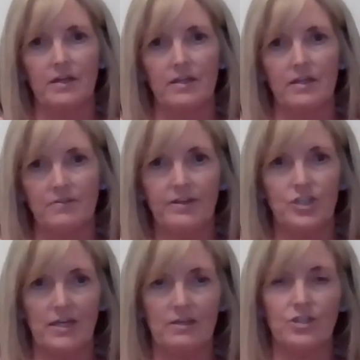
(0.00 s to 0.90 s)
very
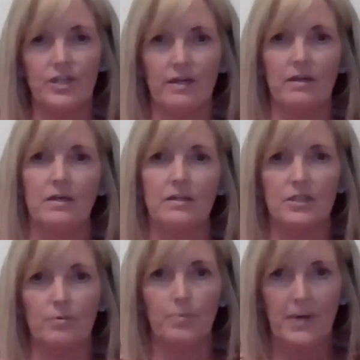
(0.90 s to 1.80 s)
challenging
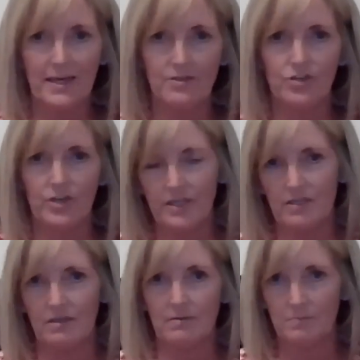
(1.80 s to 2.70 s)
to
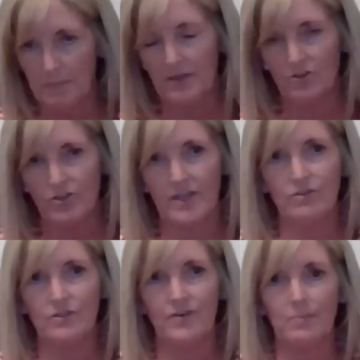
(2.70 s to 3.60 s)
penetrate
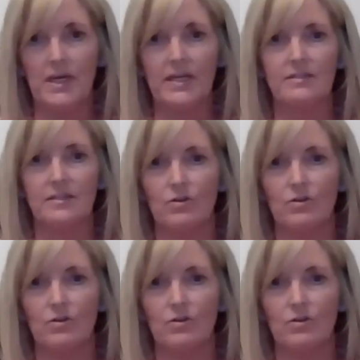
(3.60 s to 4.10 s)
those families.